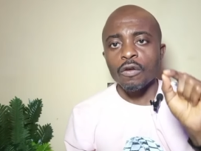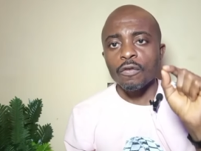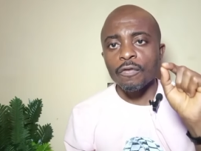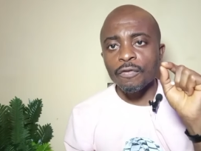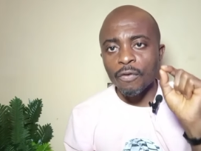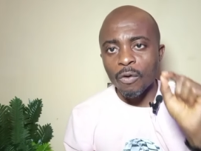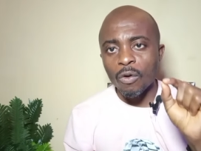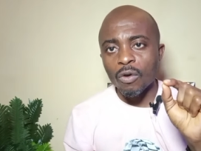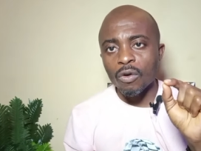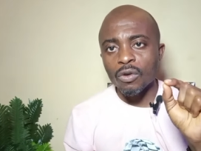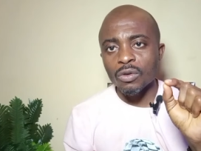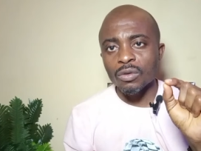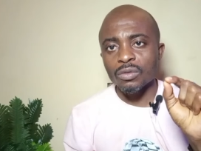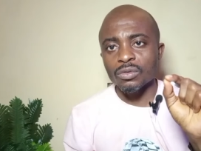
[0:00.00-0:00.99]
for
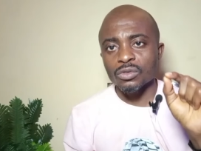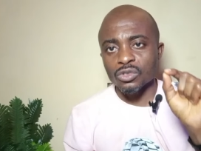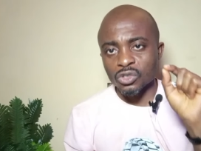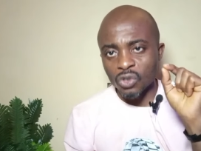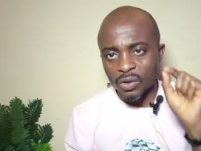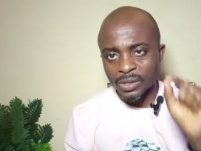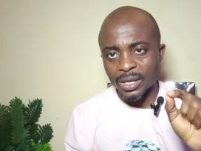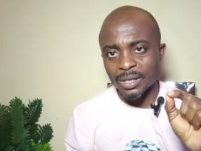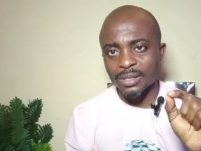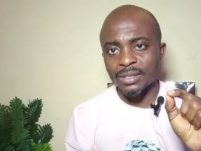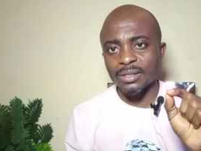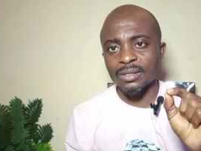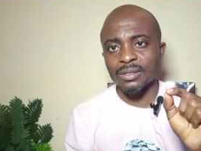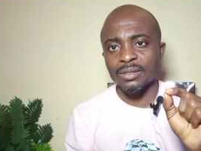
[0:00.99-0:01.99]

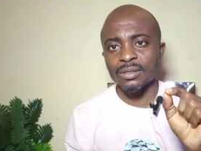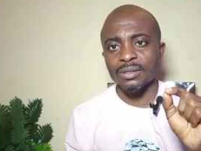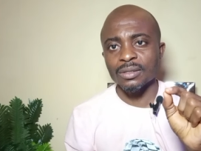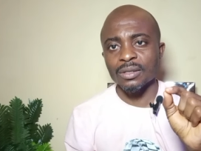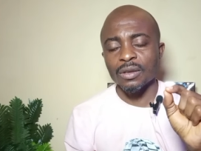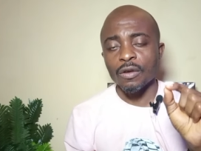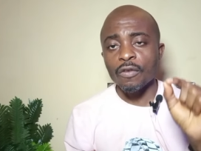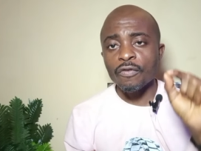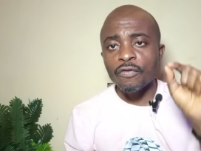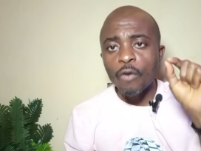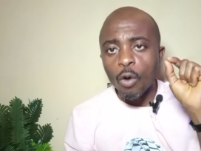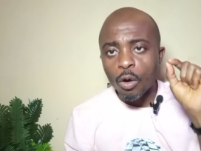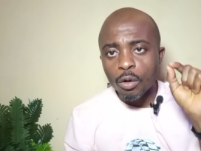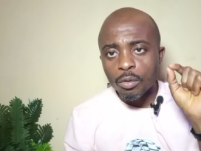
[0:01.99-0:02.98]
success,
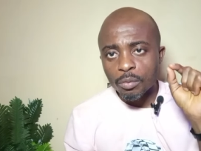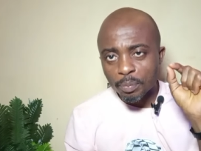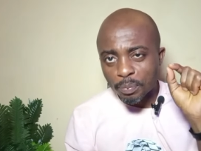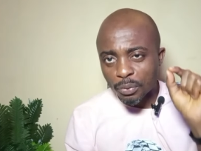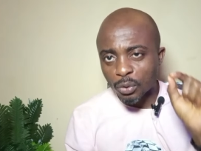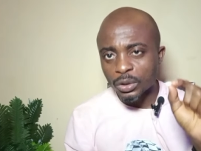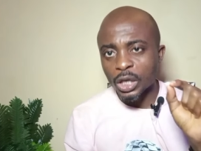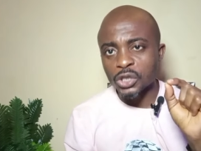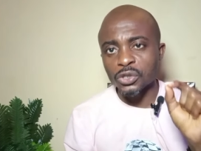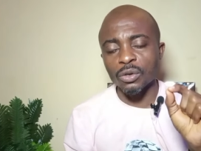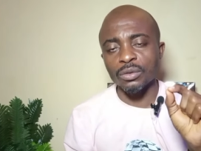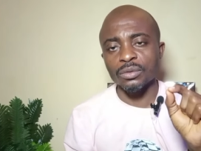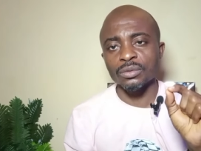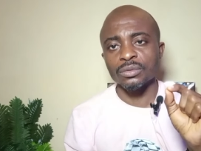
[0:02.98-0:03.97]
for protection,